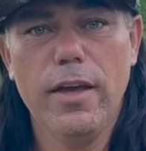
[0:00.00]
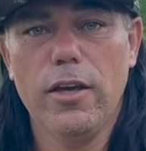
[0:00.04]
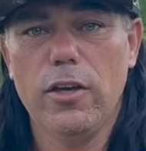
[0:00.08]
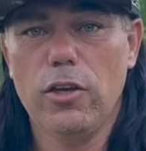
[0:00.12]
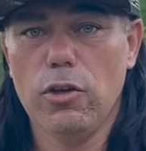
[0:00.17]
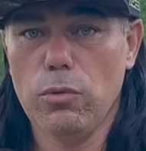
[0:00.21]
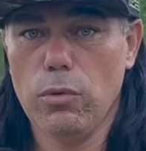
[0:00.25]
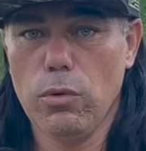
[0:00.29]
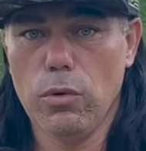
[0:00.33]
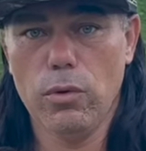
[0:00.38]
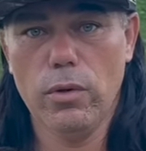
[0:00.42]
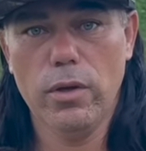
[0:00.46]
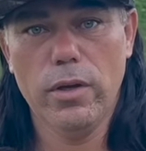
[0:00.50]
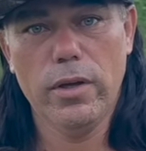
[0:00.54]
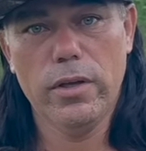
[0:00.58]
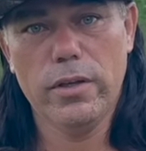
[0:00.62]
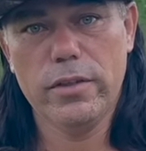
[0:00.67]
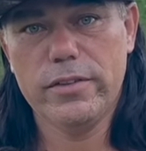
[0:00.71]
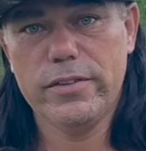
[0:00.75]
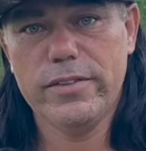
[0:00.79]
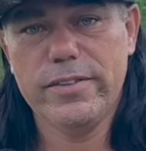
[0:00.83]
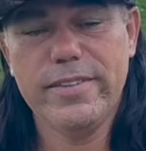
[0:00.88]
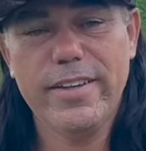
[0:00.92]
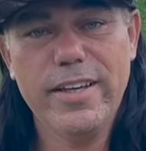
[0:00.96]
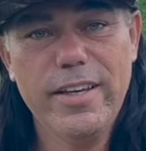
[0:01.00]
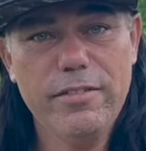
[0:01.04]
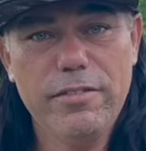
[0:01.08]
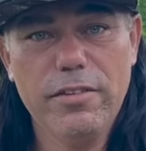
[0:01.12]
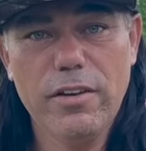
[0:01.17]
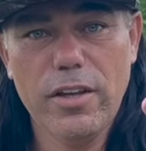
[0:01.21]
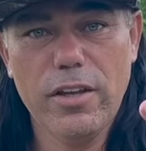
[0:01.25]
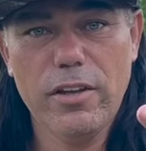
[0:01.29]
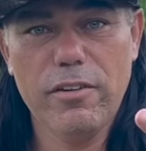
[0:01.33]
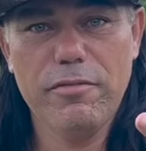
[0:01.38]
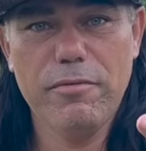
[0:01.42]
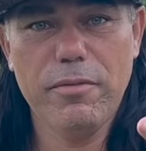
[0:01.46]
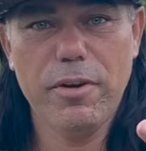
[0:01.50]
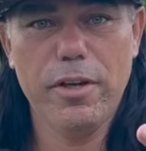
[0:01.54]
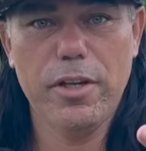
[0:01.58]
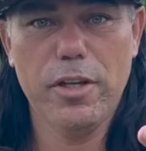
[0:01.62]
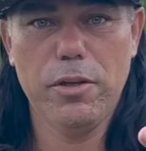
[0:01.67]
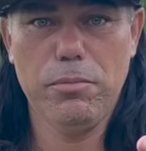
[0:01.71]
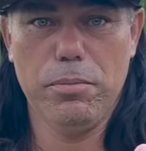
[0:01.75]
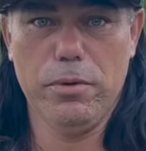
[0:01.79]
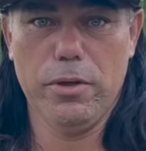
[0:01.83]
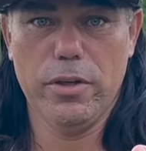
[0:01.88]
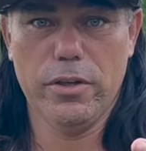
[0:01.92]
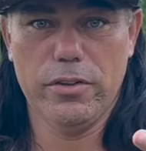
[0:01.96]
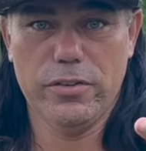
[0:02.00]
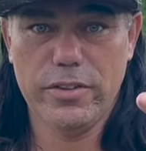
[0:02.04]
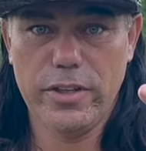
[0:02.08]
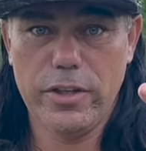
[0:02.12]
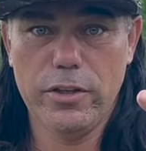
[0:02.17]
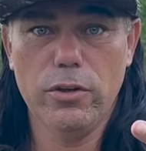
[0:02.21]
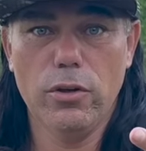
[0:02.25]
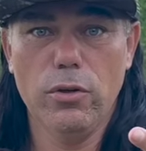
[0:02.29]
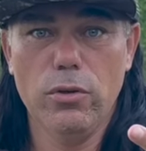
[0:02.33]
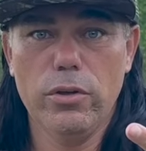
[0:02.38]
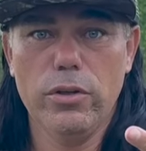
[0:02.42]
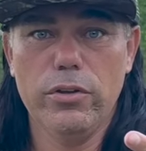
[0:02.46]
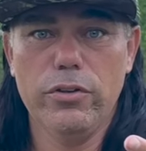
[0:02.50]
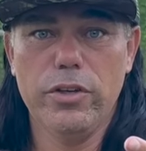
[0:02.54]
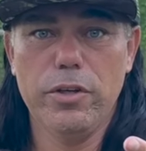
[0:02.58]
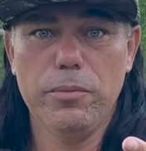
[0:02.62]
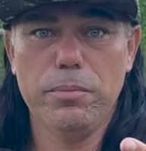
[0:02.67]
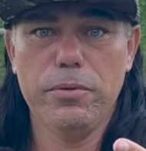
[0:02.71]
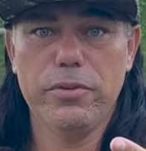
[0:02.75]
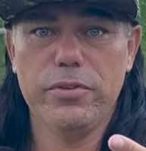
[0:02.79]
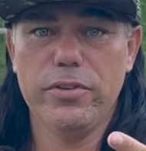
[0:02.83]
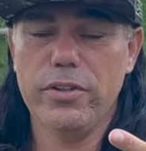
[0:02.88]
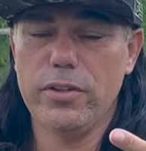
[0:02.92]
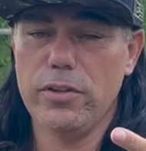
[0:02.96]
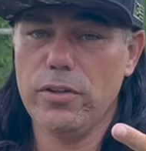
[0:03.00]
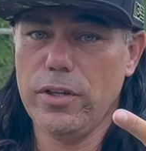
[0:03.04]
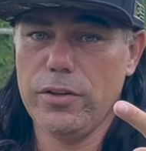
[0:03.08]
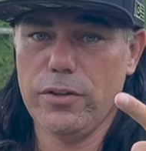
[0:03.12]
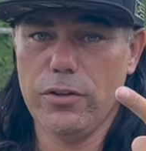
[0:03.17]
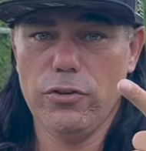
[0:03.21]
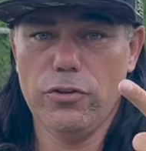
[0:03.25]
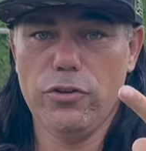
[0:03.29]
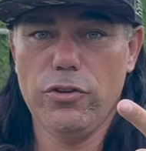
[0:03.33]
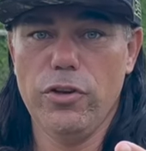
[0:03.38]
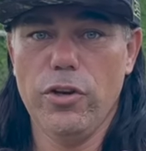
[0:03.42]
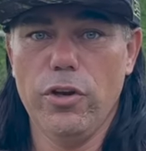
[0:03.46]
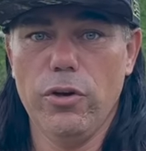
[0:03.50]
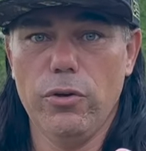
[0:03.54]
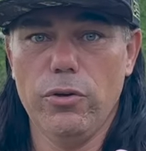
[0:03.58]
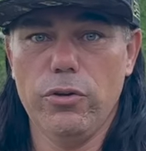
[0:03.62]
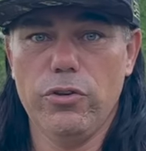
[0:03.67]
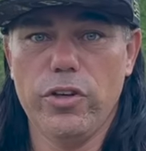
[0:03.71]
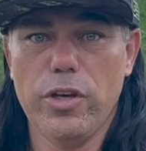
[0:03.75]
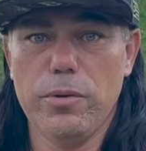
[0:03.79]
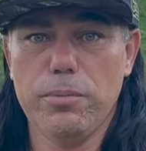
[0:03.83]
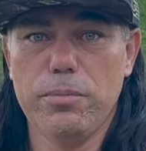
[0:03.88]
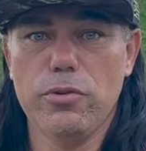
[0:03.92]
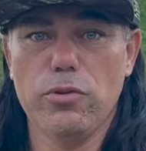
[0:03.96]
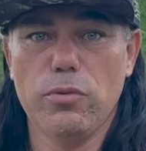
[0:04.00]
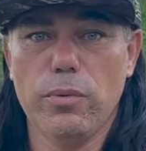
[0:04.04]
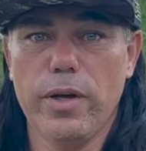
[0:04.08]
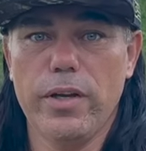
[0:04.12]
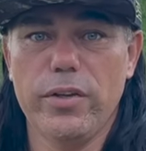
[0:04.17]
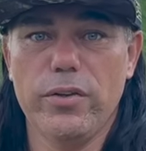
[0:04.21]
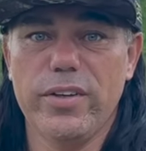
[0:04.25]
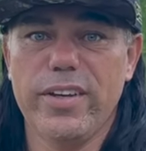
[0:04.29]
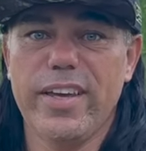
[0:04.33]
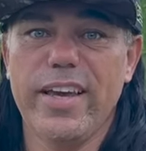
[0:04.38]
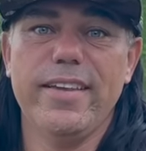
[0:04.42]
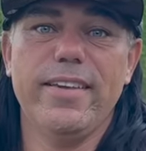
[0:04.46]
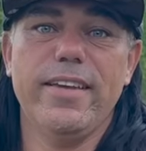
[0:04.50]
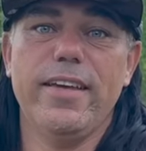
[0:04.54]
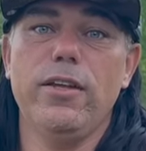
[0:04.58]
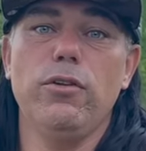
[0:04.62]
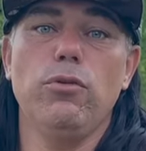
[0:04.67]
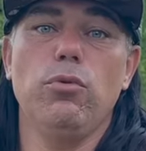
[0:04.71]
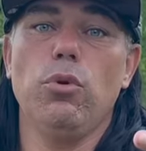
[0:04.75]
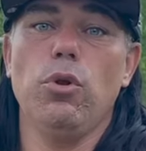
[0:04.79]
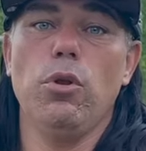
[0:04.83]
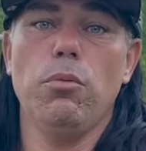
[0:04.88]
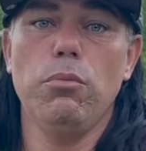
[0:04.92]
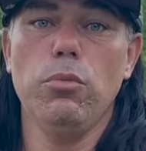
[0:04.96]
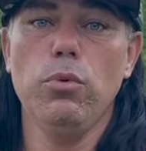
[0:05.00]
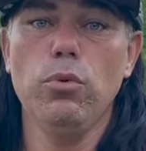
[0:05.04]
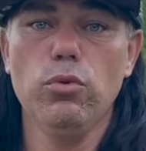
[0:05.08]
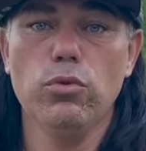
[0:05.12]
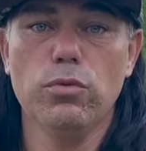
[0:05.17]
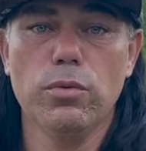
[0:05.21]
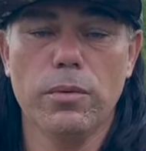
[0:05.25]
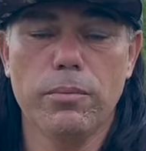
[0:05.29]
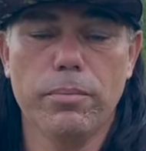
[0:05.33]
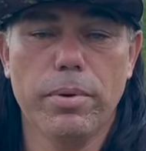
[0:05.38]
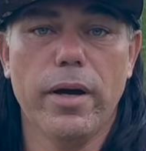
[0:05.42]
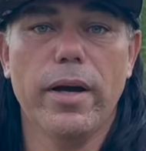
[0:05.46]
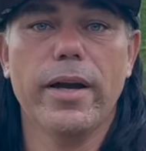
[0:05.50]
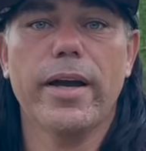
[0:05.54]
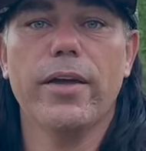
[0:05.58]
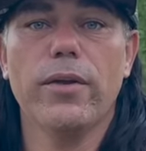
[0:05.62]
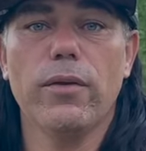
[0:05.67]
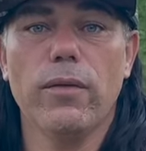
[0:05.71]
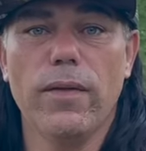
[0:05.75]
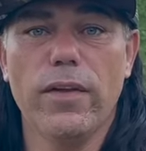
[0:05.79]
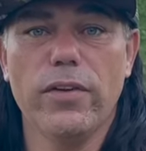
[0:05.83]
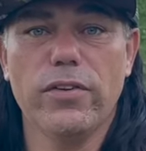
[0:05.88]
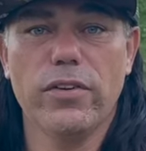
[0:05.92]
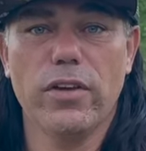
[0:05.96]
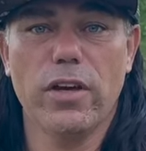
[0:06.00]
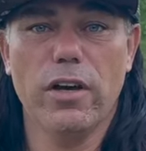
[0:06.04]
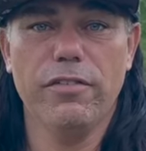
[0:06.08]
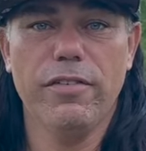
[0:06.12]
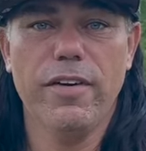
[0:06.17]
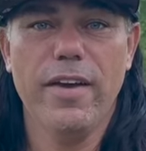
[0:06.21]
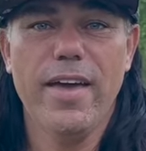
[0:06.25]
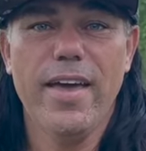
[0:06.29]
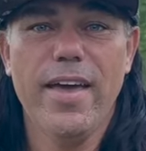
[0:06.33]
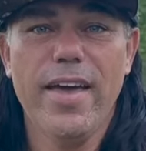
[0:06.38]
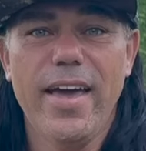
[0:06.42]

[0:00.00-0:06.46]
You will save a lot of money because they know the cheapest deal and the cheapest way to get into an amusement park and all that stuff.